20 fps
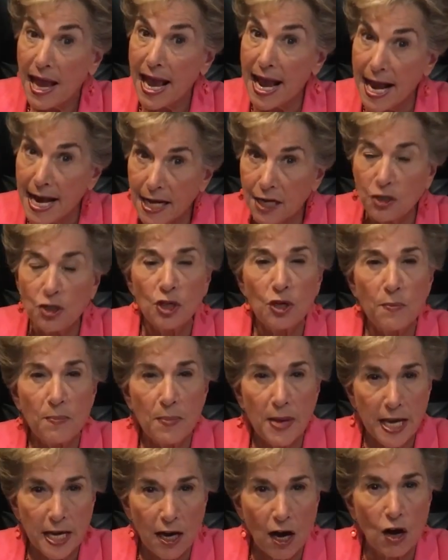and to
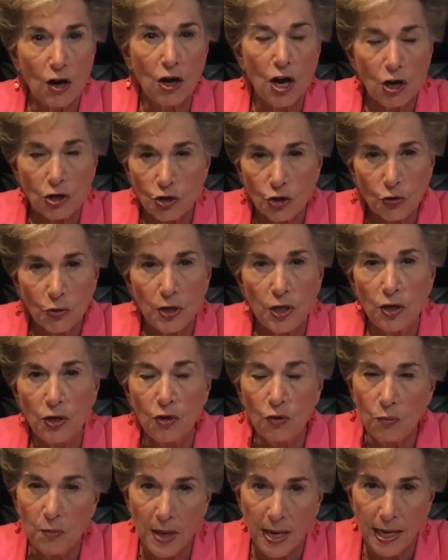make our country
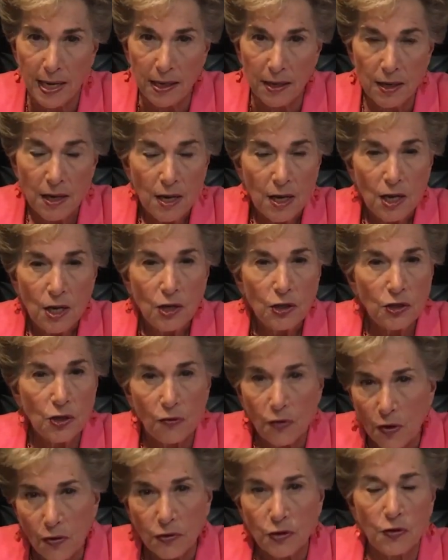humane.
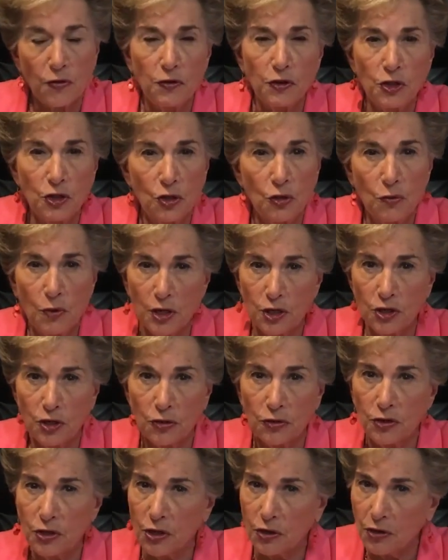So those are the two
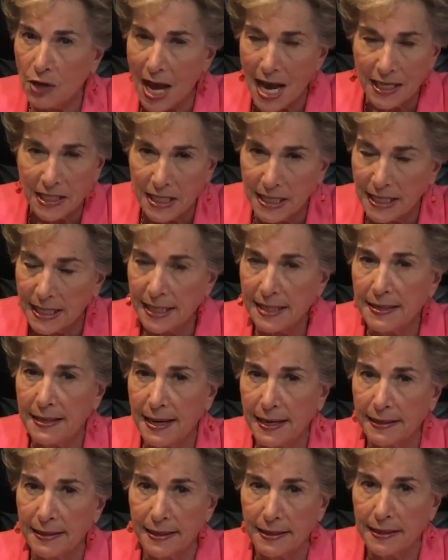issues. They're not
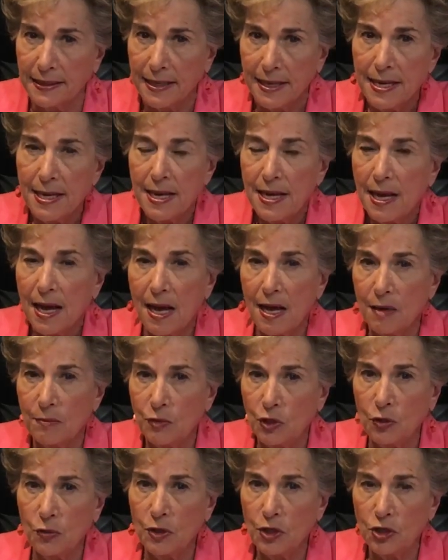disconnected
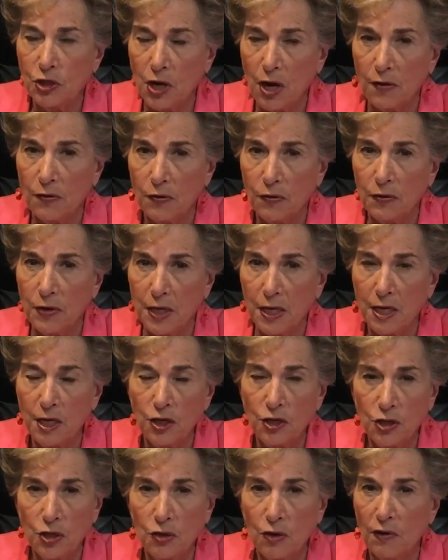to each other. The
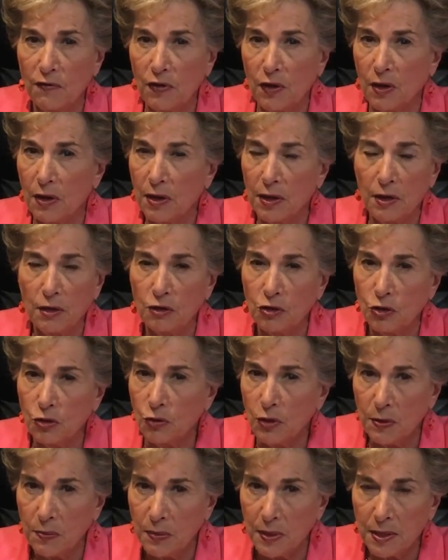issue of the ill
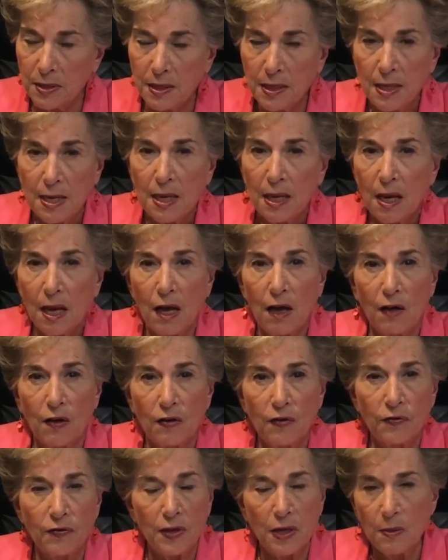treatment
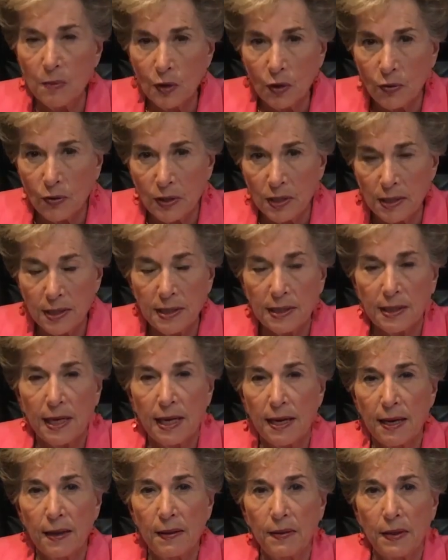of immigrants
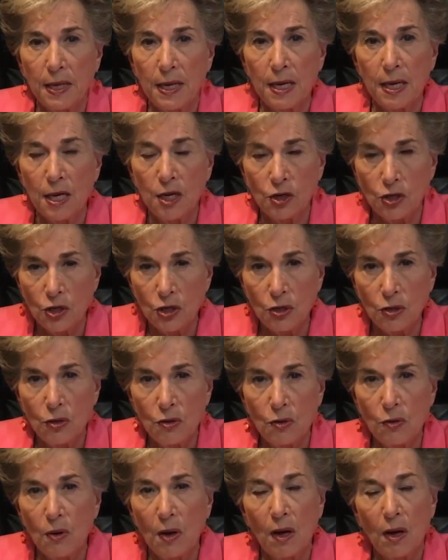and the
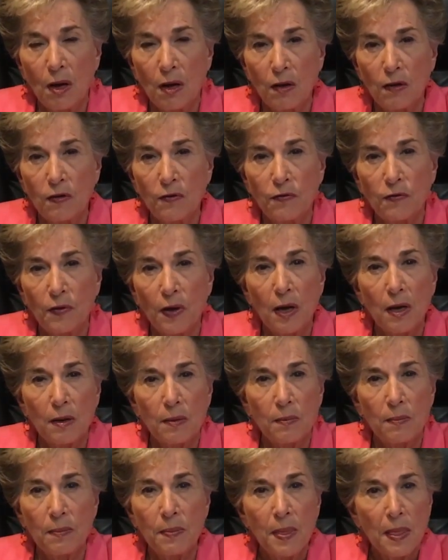issue of
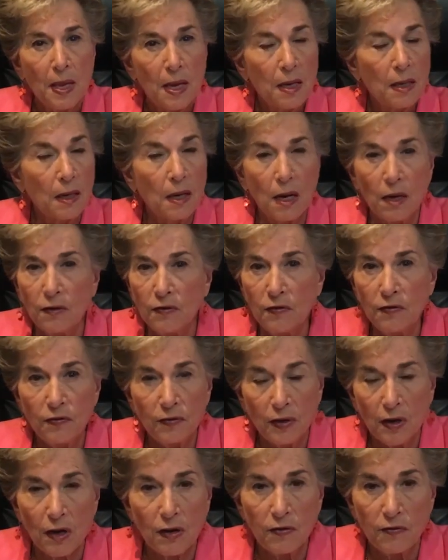gun
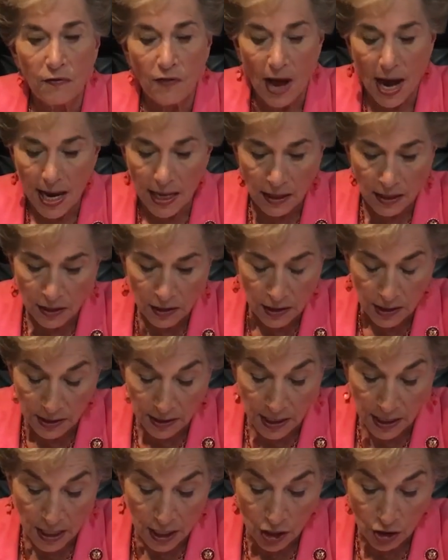violence,
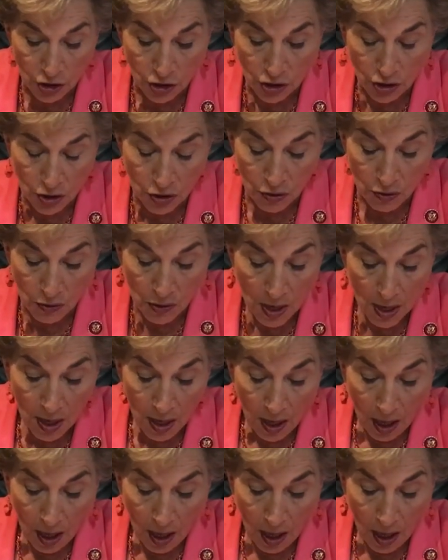the issue